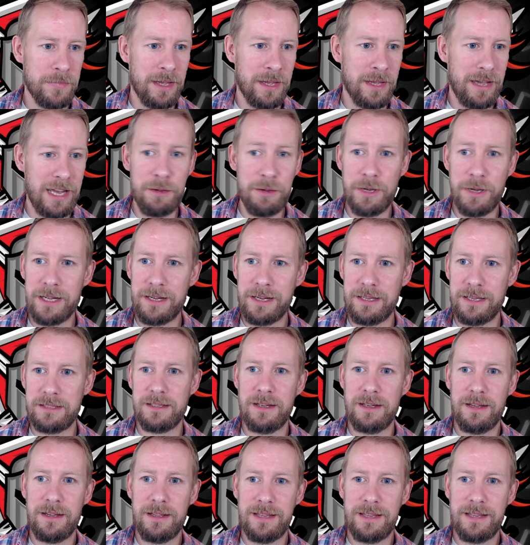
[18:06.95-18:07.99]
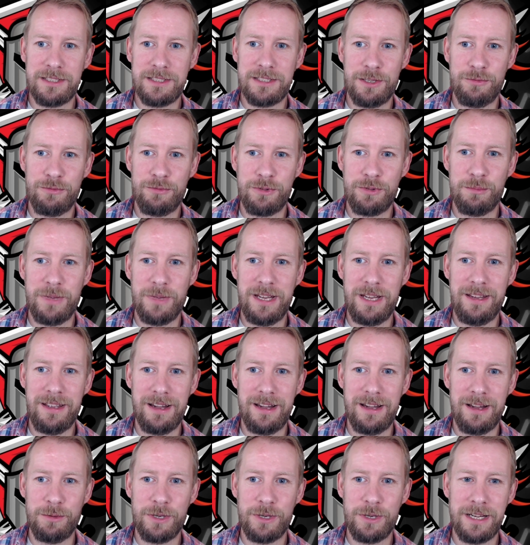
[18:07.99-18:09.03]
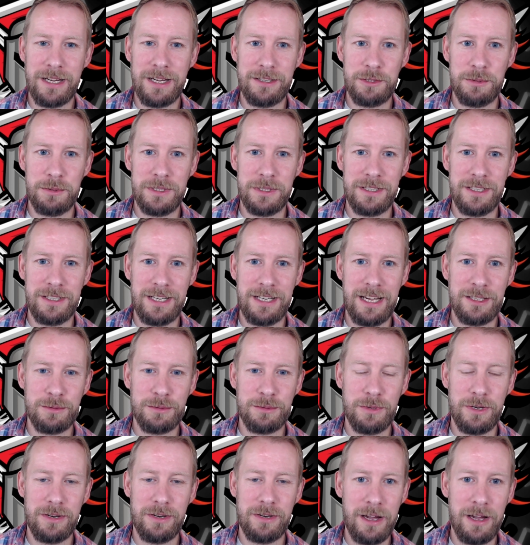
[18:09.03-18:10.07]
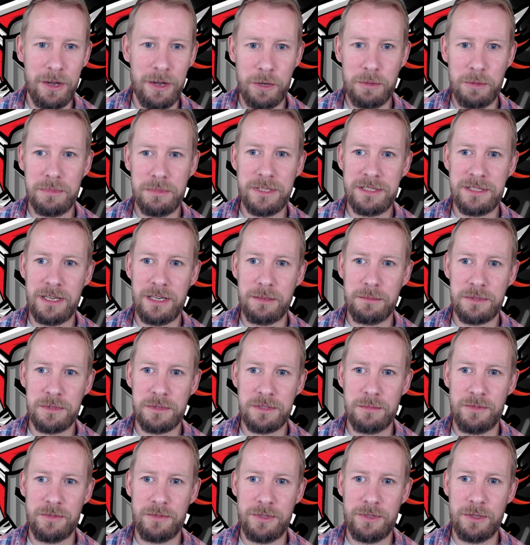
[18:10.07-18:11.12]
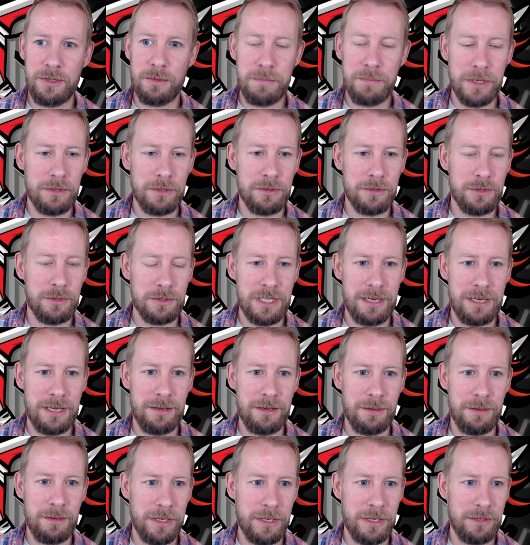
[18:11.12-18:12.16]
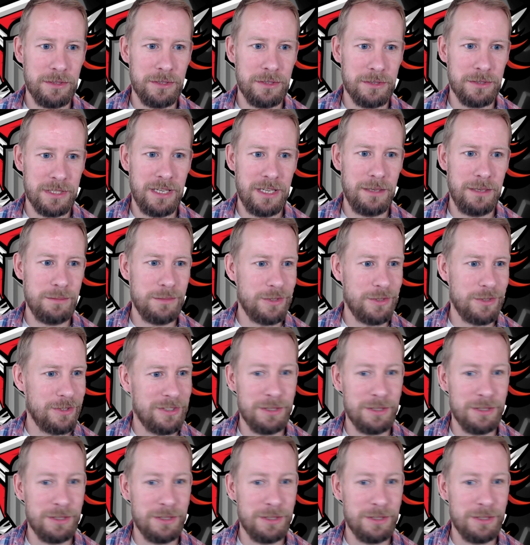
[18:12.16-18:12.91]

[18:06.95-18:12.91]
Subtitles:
Anyway, guys, that's it from me. I will catch you in the next one. I hope this helps some of you build your teams.